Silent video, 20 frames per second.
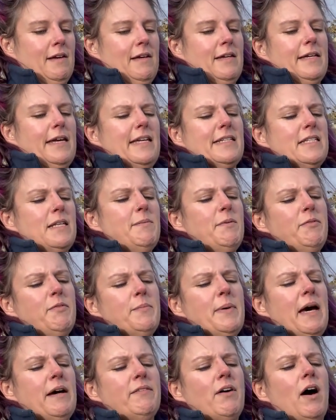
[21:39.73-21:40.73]
Yeah, and some of them
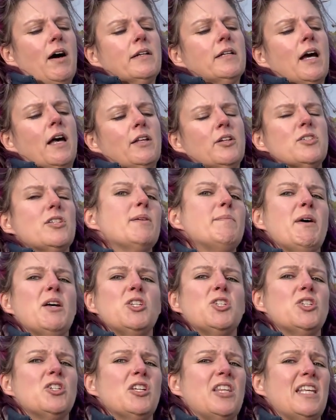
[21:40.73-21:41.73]
have odd colors. I'm not
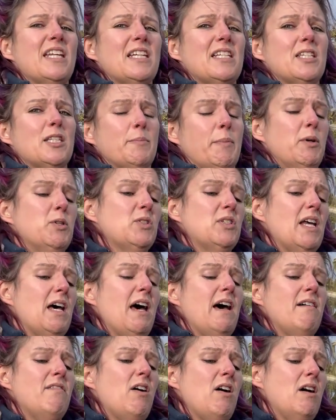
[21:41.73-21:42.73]
sure that it's supposed to
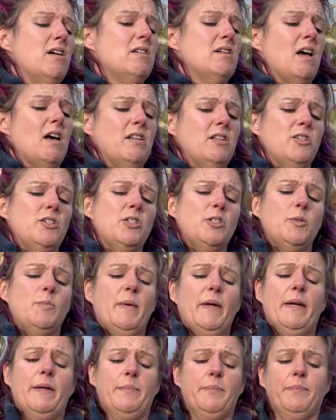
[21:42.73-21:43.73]
have odd colors,
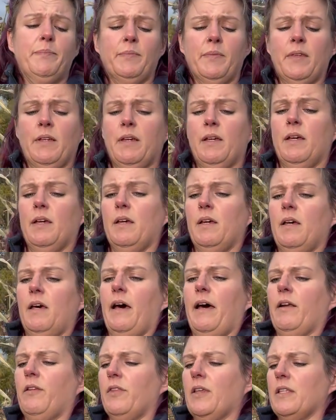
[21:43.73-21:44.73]
but I
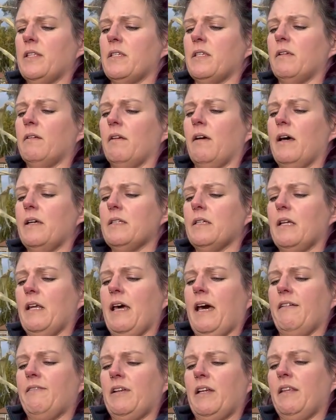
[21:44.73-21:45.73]
don't think this little guy's gonna
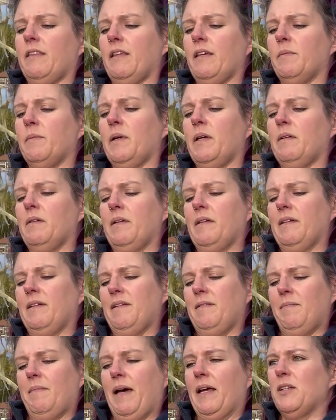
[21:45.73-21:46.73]
have anything, but
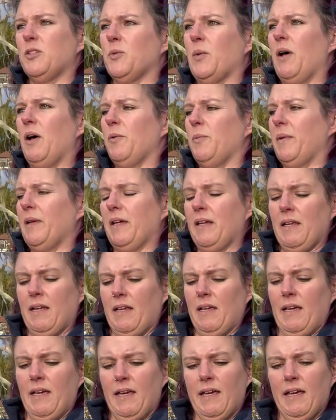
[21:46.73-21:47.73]
might as well open it.
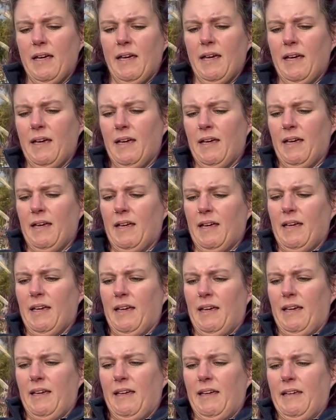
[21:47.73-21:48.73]

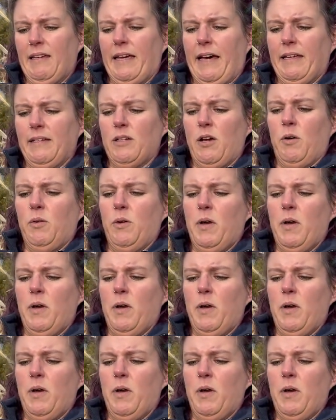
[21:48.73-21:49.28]
Yeah, no.